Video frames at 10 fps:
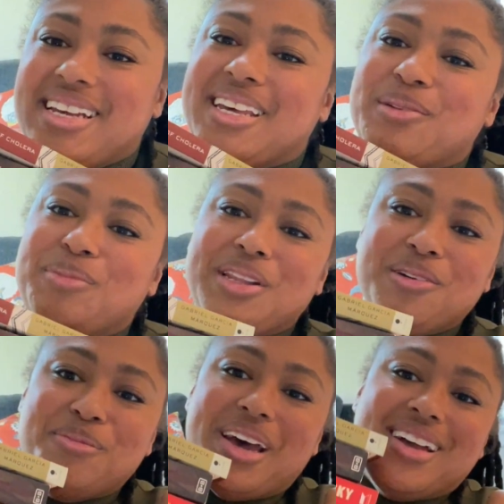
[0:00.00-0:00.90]
in the month
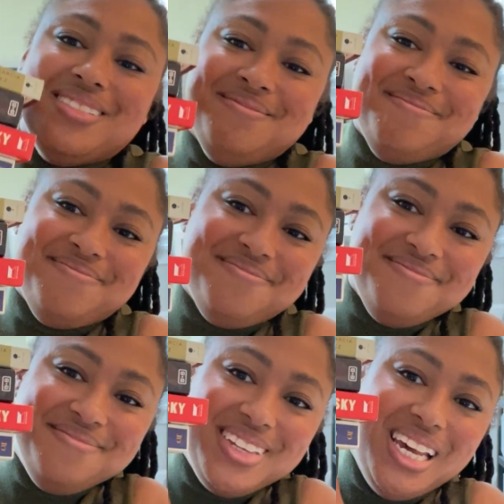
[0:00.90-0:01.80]
of May.
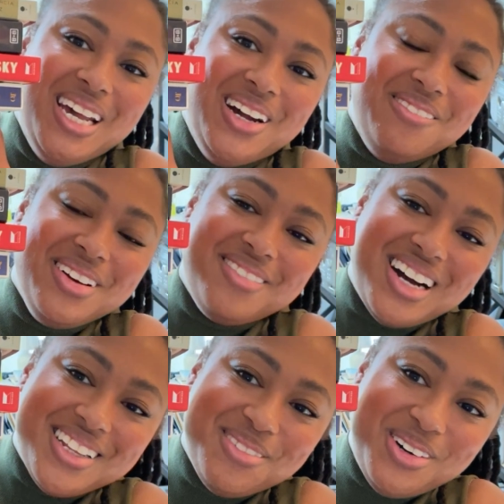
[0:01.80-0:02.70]
We've
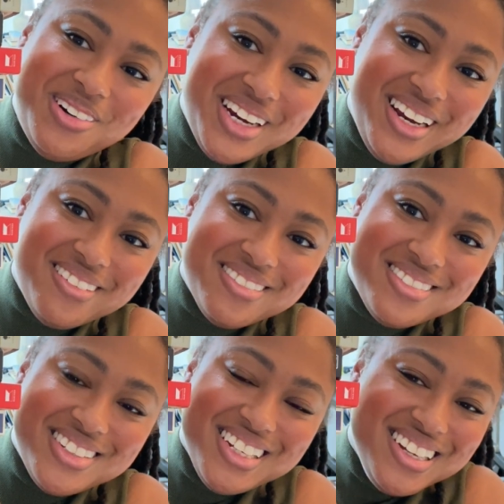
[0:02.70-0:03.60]
got them all here.
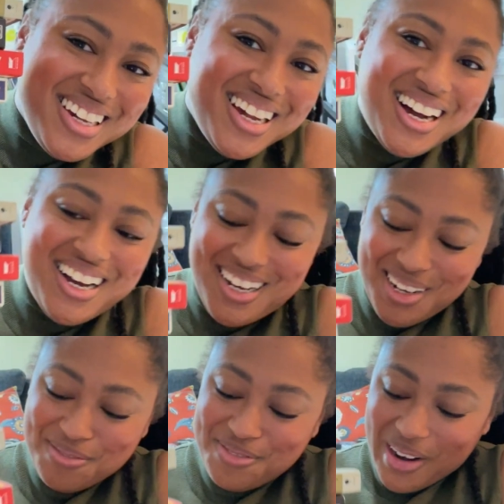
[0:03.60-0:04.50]

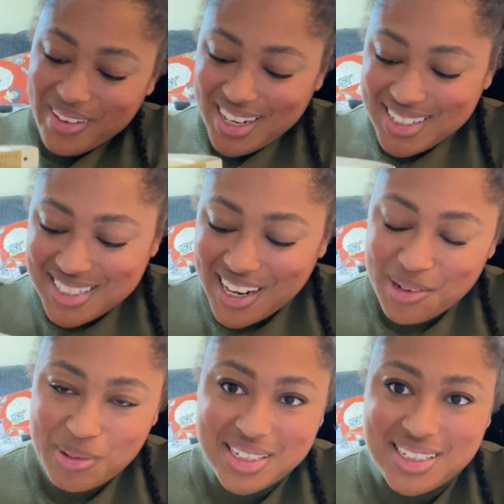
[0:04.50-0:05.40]
Very excited
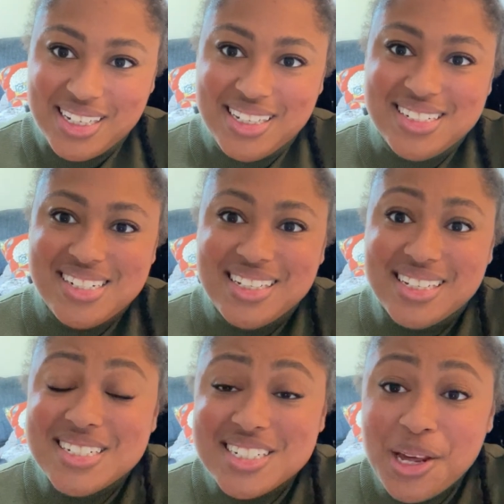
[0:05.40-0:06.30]
about these.
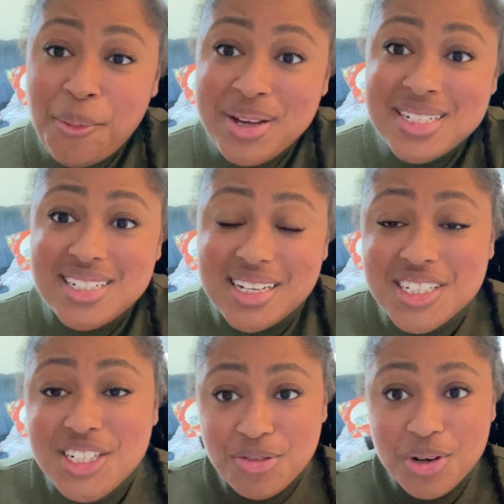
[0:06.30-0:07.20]
This is going to be such
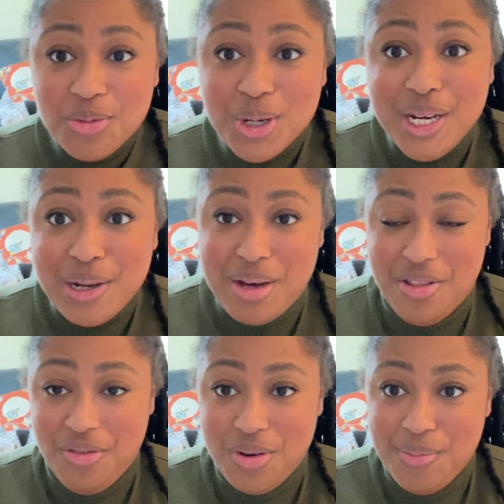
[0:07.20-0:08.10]
a different reading
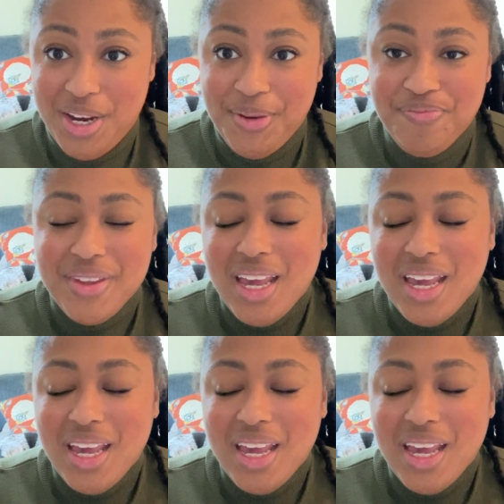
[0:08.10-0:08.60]
month for me